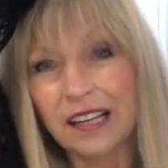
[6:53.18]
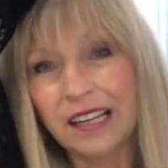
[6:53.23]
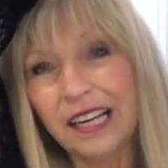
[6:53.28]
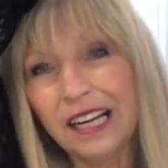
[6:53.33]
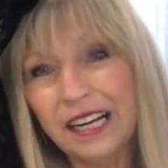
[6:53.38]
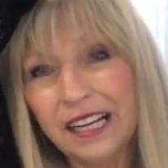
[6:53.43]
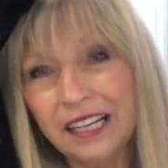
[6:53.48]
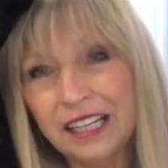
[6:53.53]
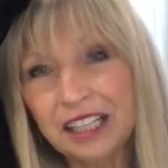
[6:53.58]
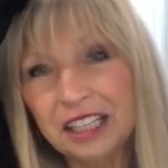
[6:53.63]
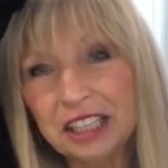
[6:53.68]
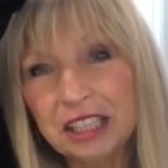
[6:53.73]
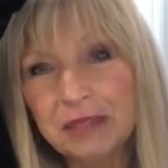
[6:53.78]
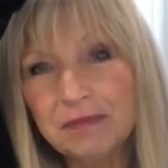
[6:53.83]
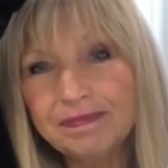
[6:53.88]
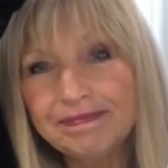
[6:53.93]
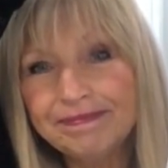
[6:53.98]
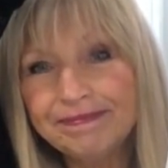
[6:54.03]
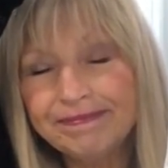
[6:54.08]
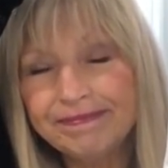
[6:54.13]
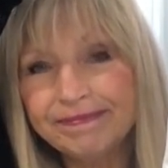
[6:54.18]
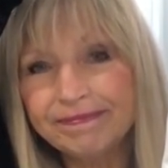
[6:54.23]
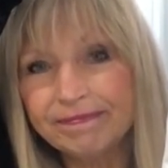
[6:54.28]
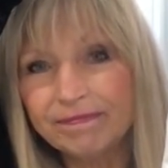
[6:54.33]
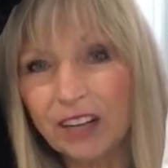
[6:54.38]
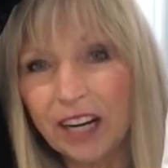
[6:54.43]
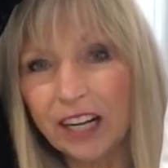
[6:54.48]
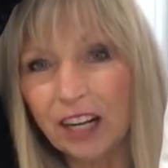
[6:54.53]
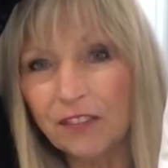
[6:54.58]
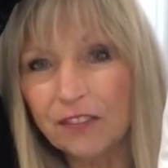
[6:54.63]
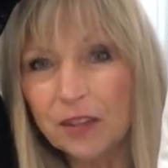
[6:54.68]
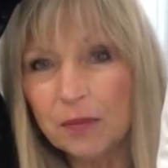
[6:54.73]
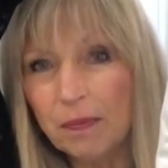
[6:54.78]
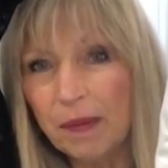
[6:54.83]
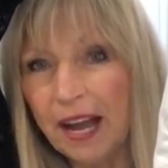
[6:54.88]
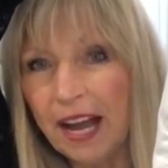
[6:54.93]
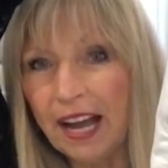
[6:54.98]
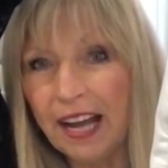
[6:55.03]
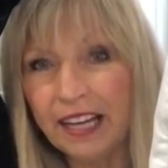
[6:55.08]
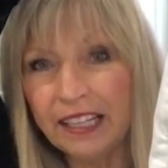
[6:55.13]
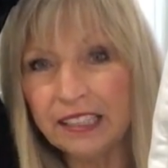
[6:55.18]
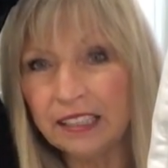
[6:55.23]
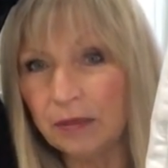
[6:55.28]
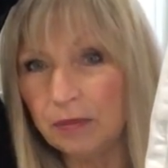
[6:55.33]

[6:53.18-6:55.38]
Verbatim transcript: Um, right off the bat,